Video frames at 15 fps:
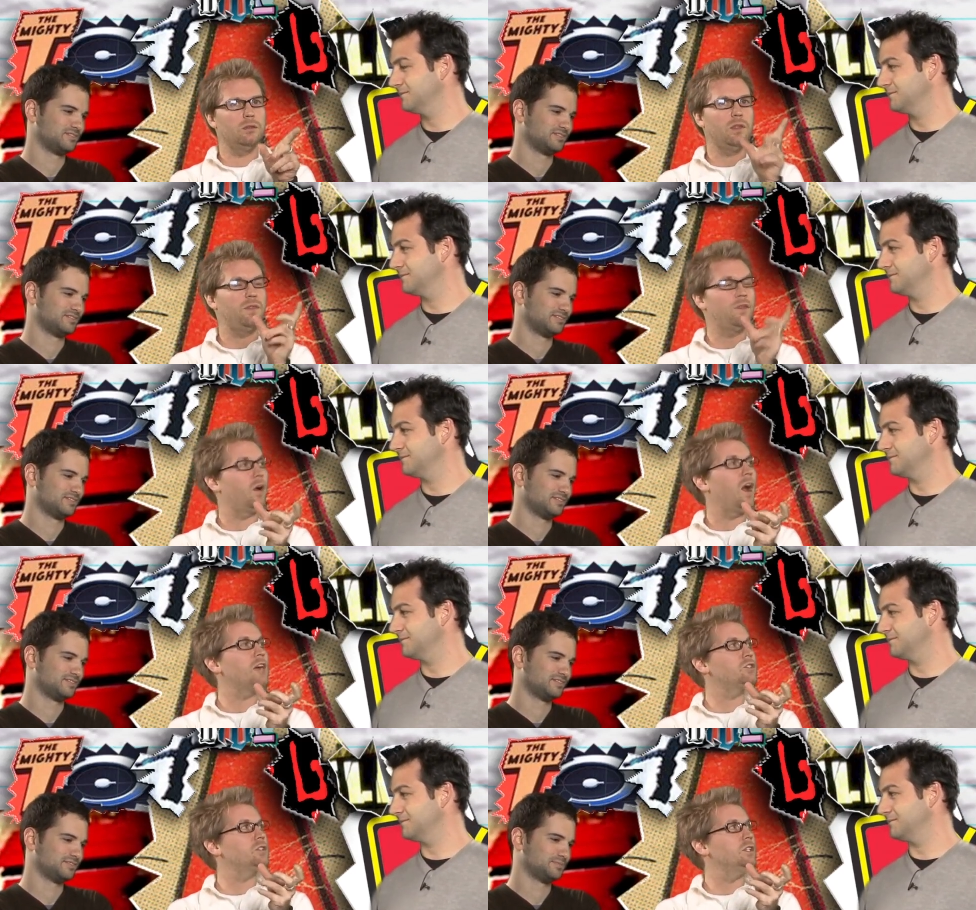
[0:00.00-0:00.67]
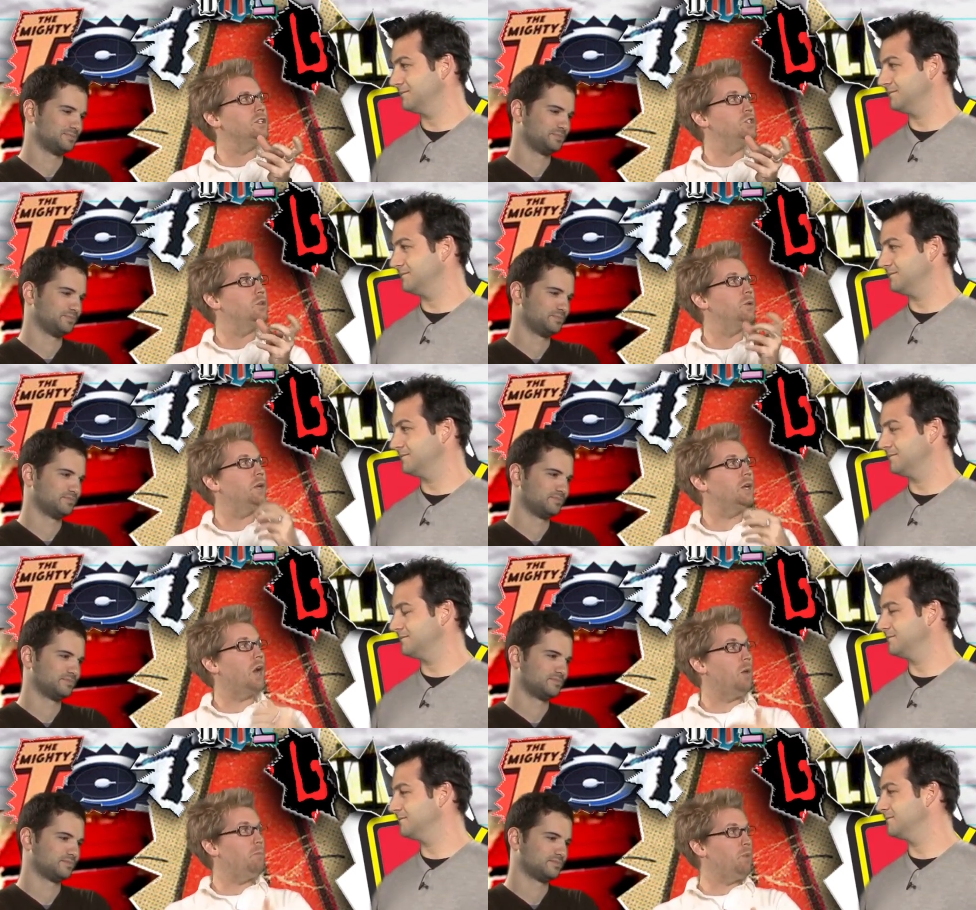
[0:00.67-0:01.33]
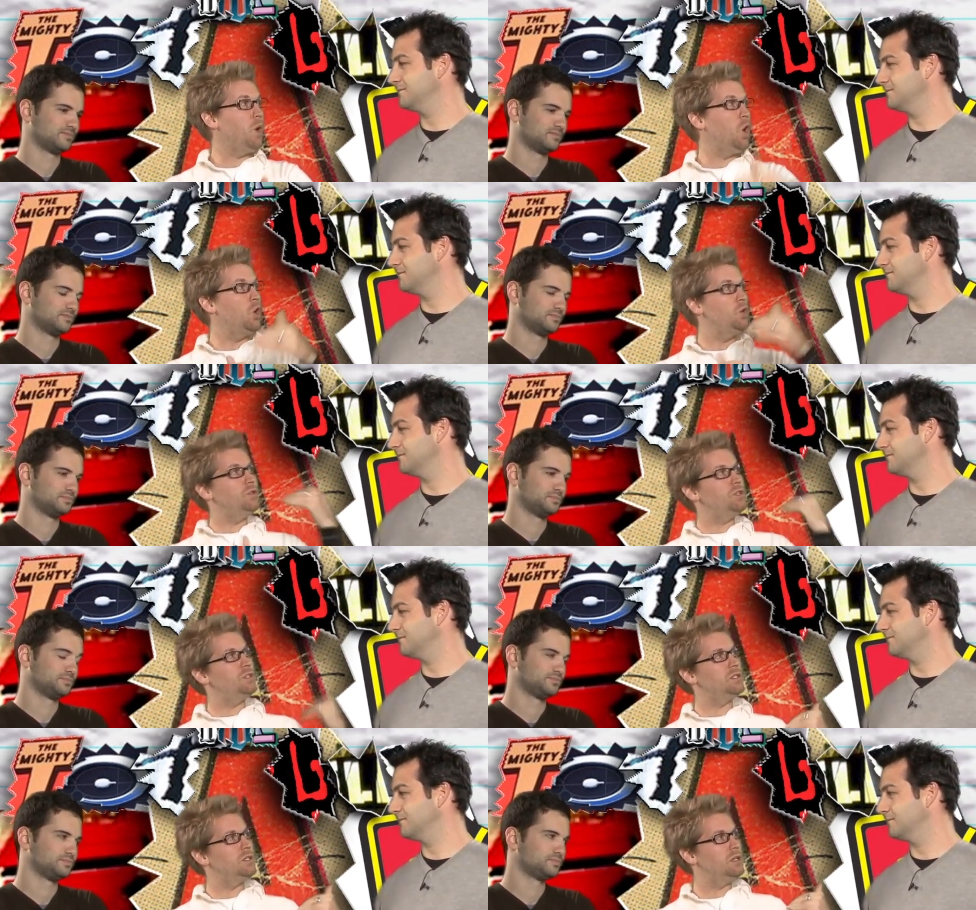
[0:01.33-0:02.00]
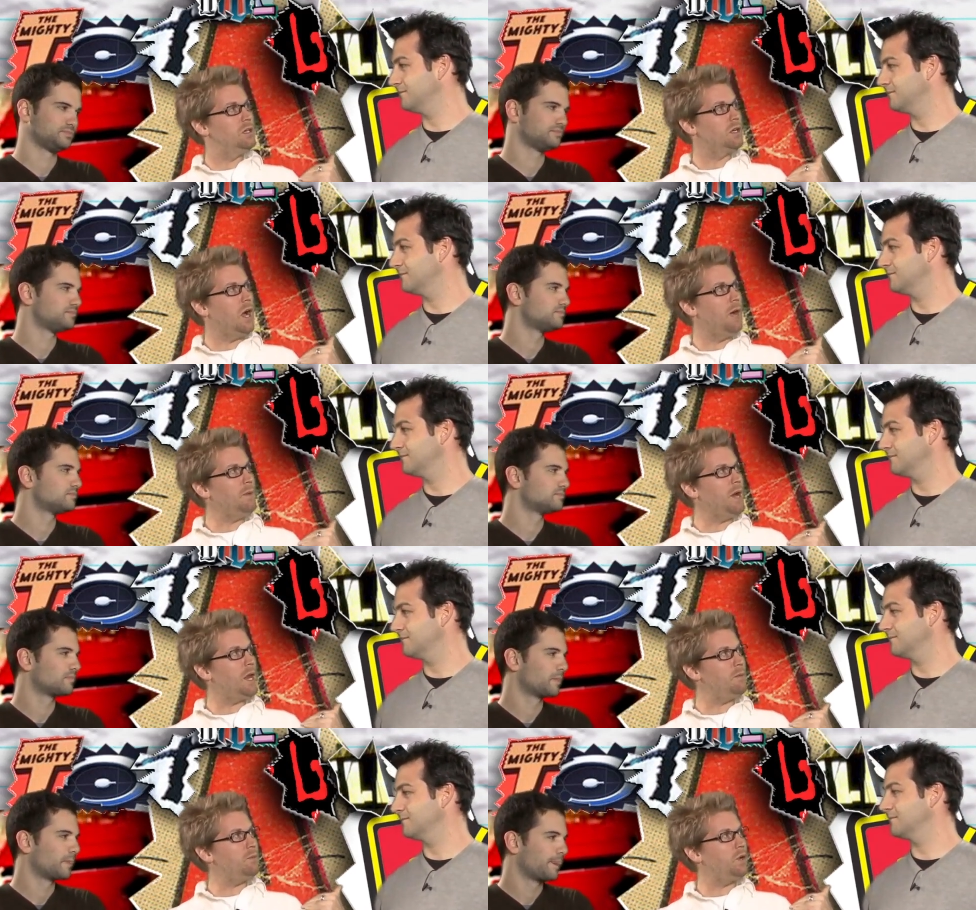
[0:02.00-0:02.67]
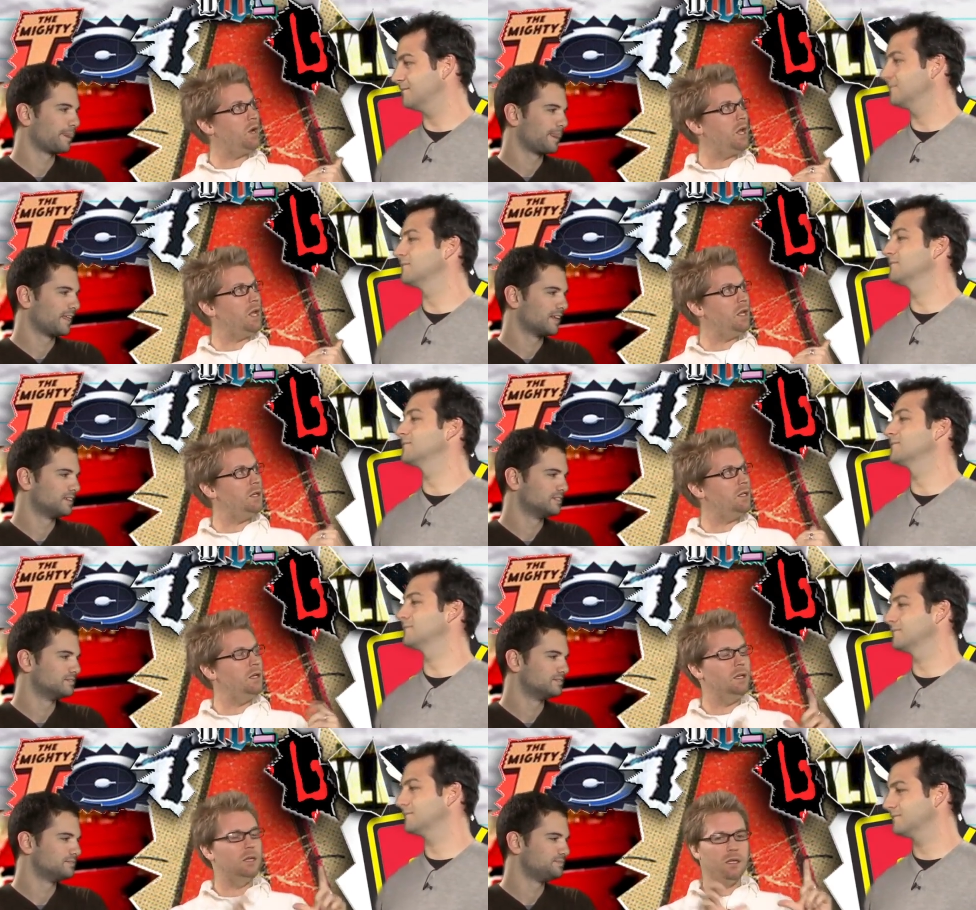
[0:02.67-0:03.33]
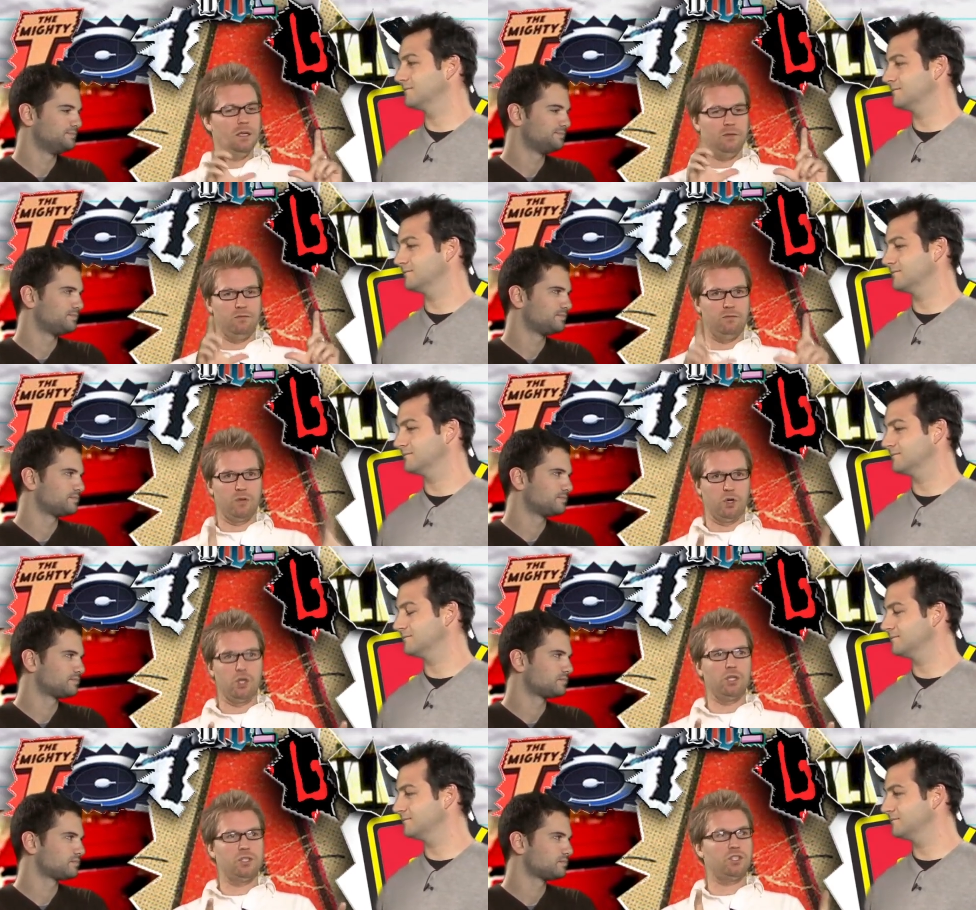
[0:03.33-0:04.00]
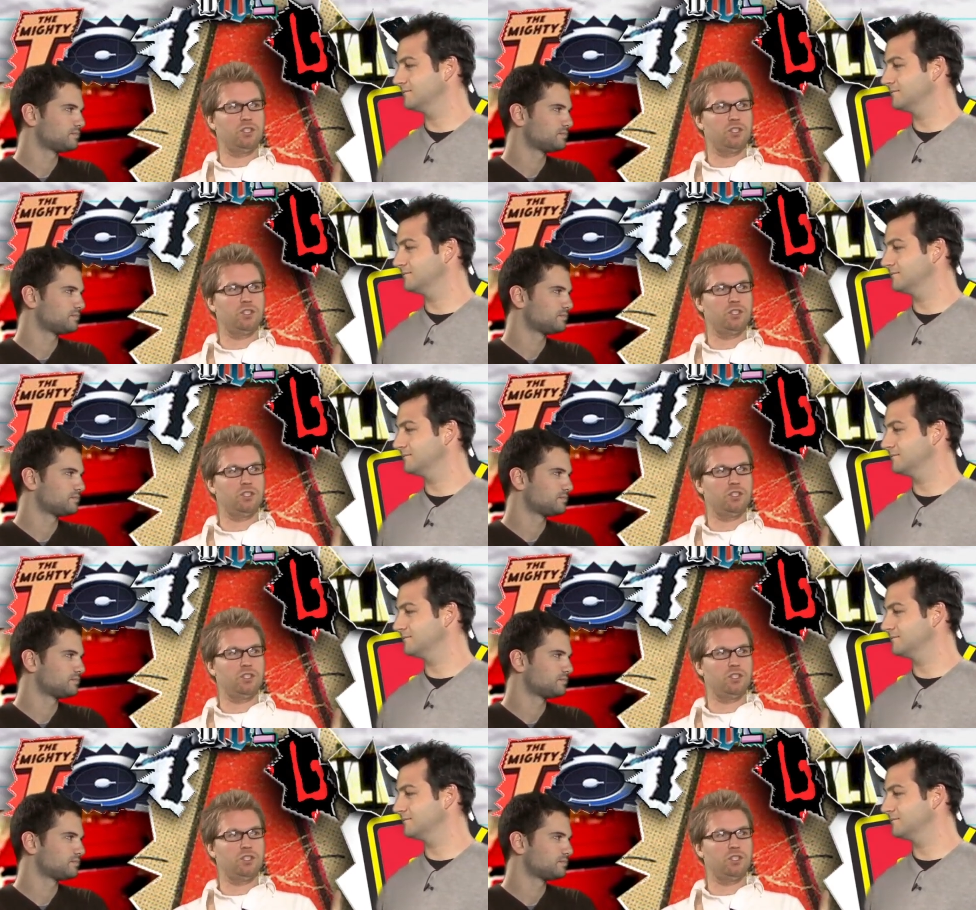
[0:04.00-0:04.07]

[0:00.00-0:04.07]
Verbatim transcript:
Speaker 1: that they're actually doing a post combat upgrade ver- a